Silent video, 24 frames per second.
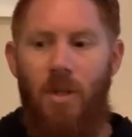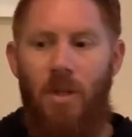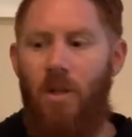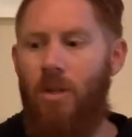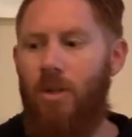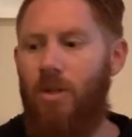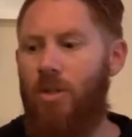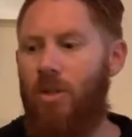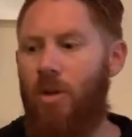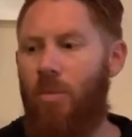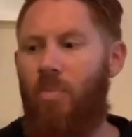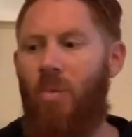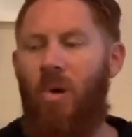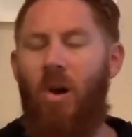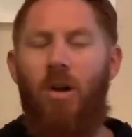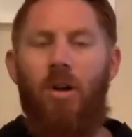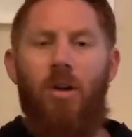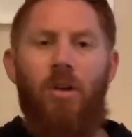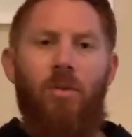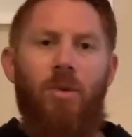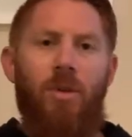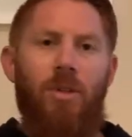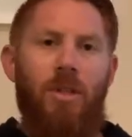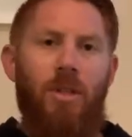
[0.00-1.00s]
So,
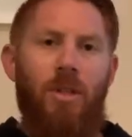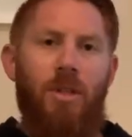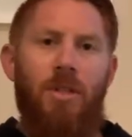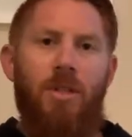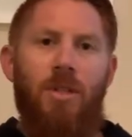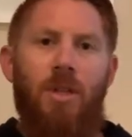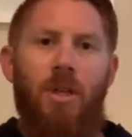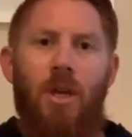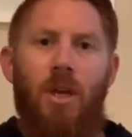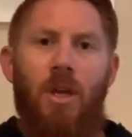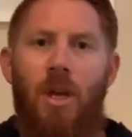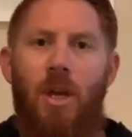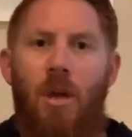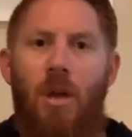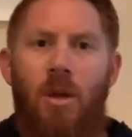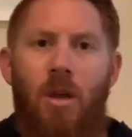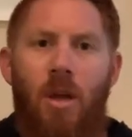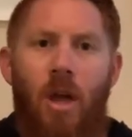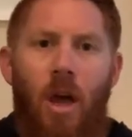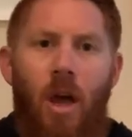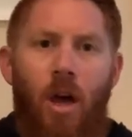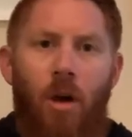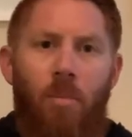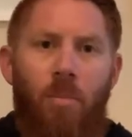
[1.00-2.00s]
partner with us
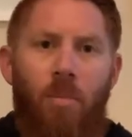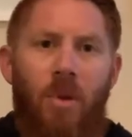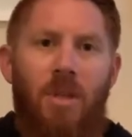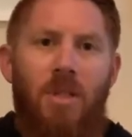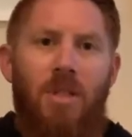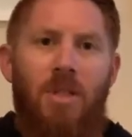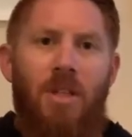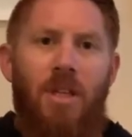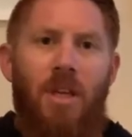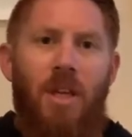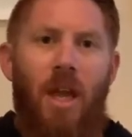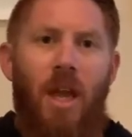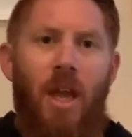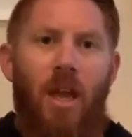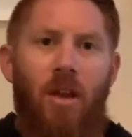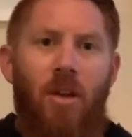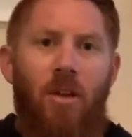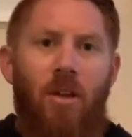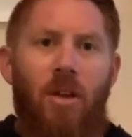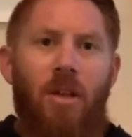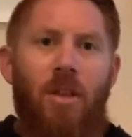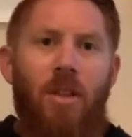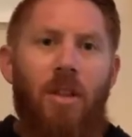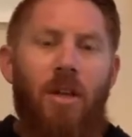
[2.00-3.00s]
Help us
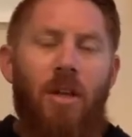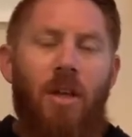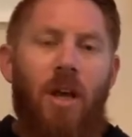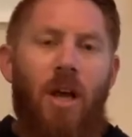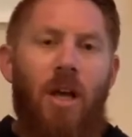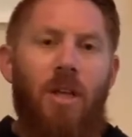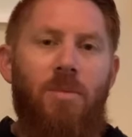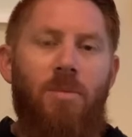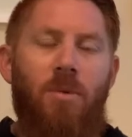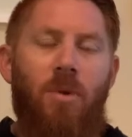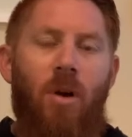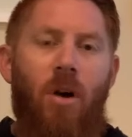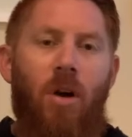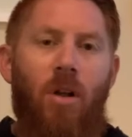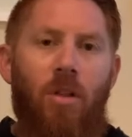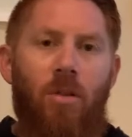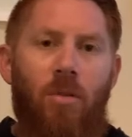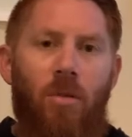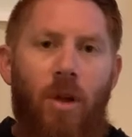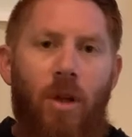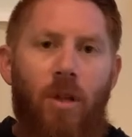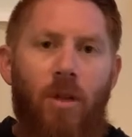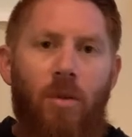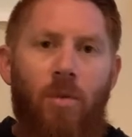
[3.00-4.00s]
carry the gospel all
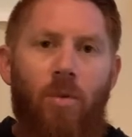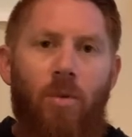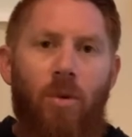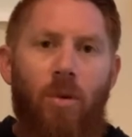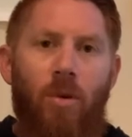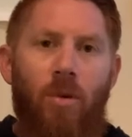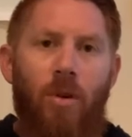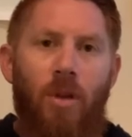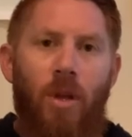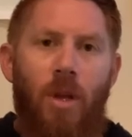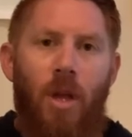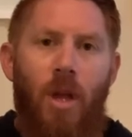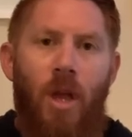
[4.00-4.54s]
around the world.